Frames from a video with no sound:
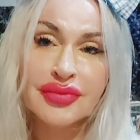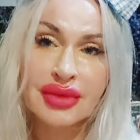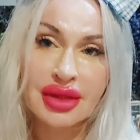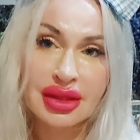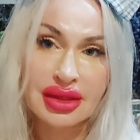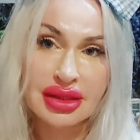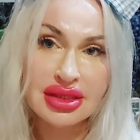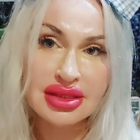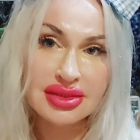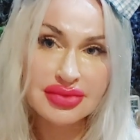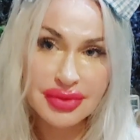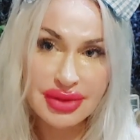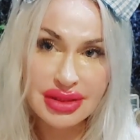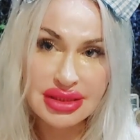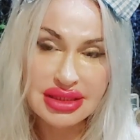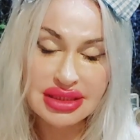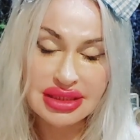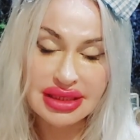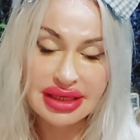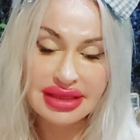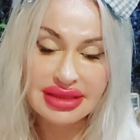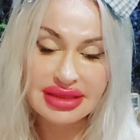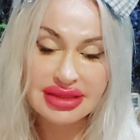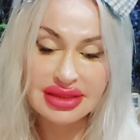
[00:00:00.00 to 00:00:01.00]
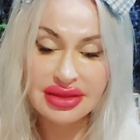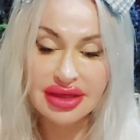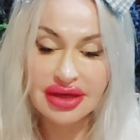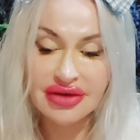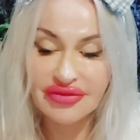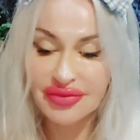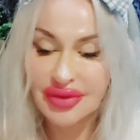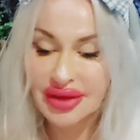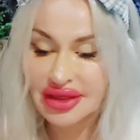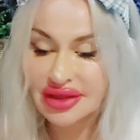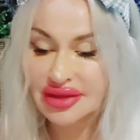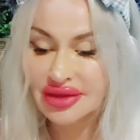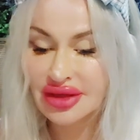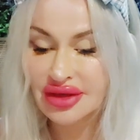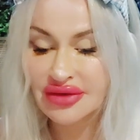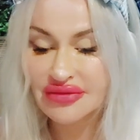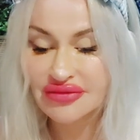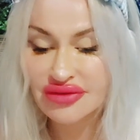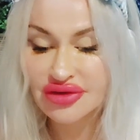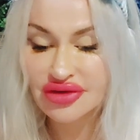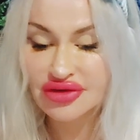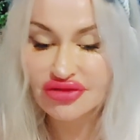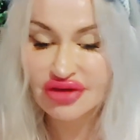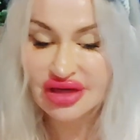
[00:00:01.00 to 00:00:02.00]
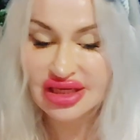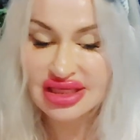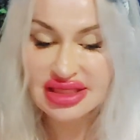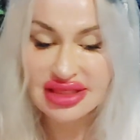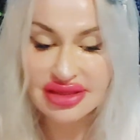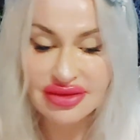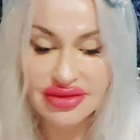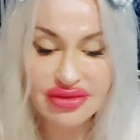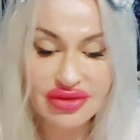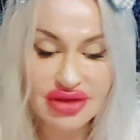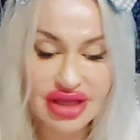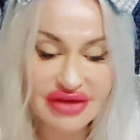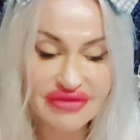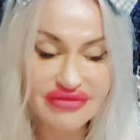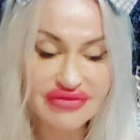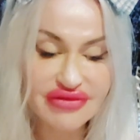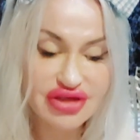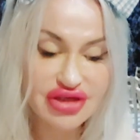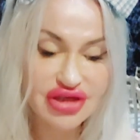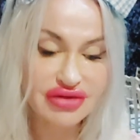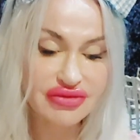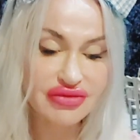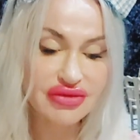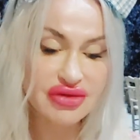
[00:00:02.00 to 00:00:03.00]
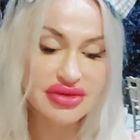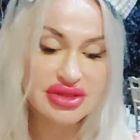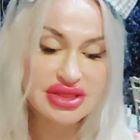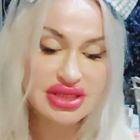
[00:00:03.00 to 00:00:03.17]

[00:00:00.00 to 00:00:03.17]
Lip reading: This person has a lot of pain, a lot of regrets in their life in general.